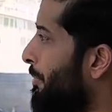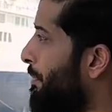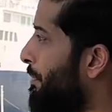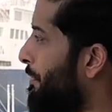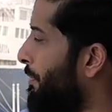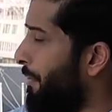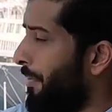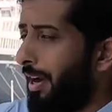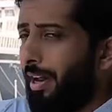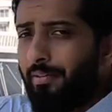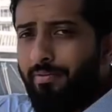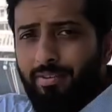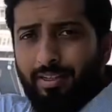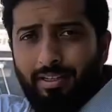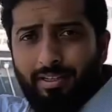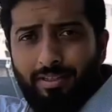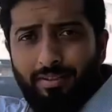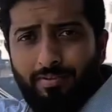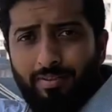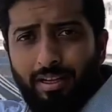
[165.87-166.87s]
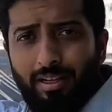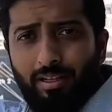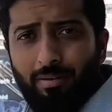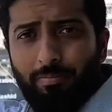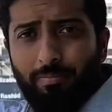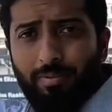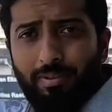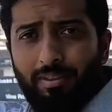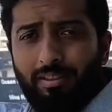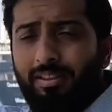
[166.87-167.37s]
private
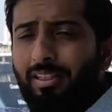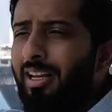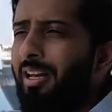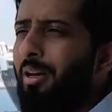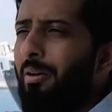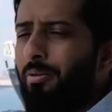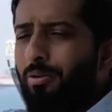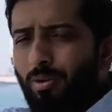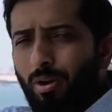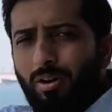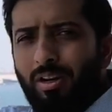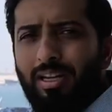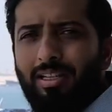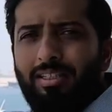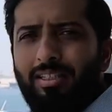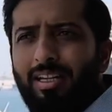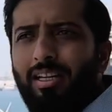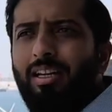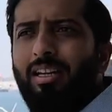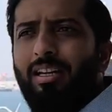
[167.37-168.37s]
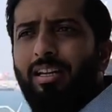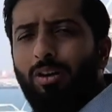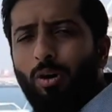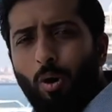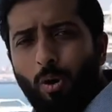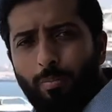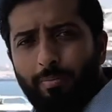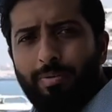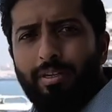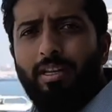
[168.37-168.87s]
developers. Not, let's say
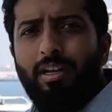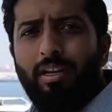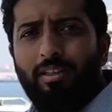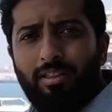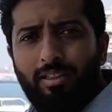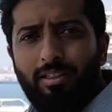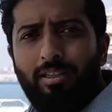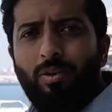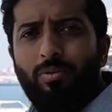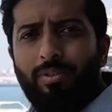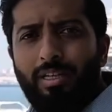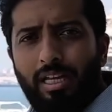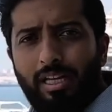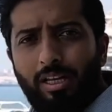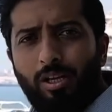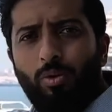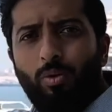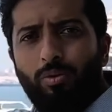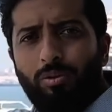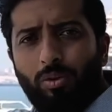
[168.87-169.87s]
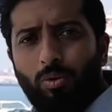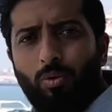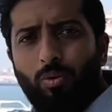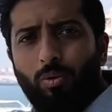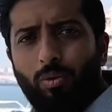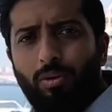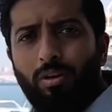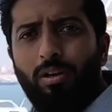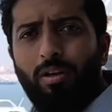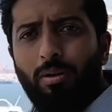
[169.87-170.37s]
Omniat is now taking over the
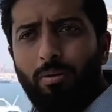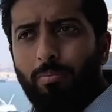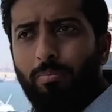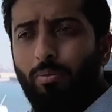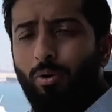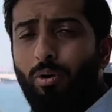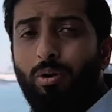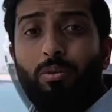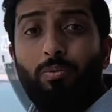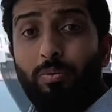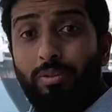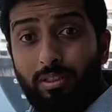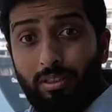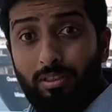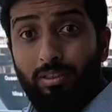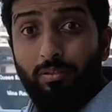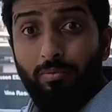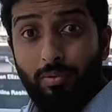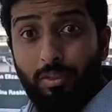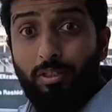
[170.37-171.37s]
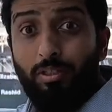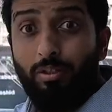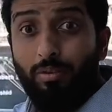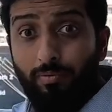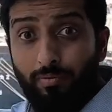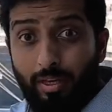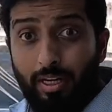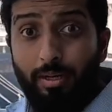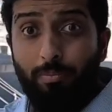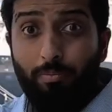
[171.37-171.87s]
whole product, which is a
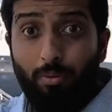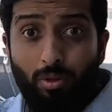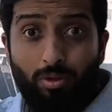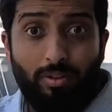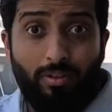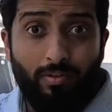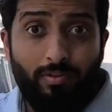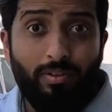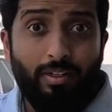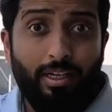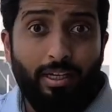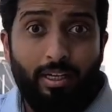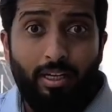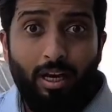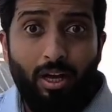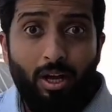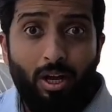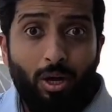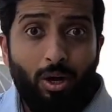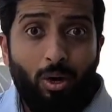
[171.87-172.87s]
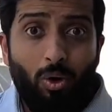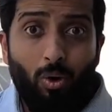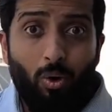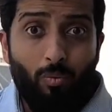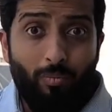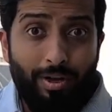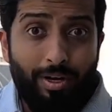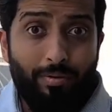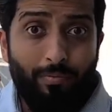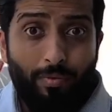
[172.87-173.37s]
very positive sign.
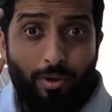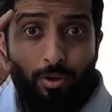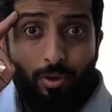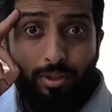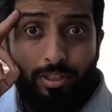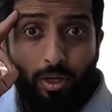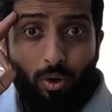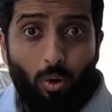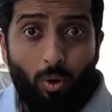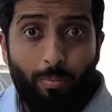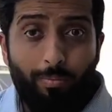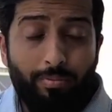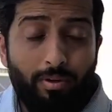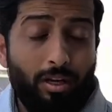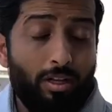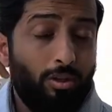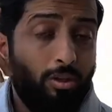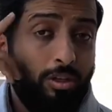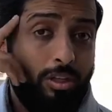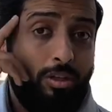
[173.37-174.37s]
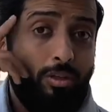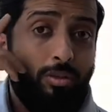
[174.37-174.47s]
When you say Omniat, you need to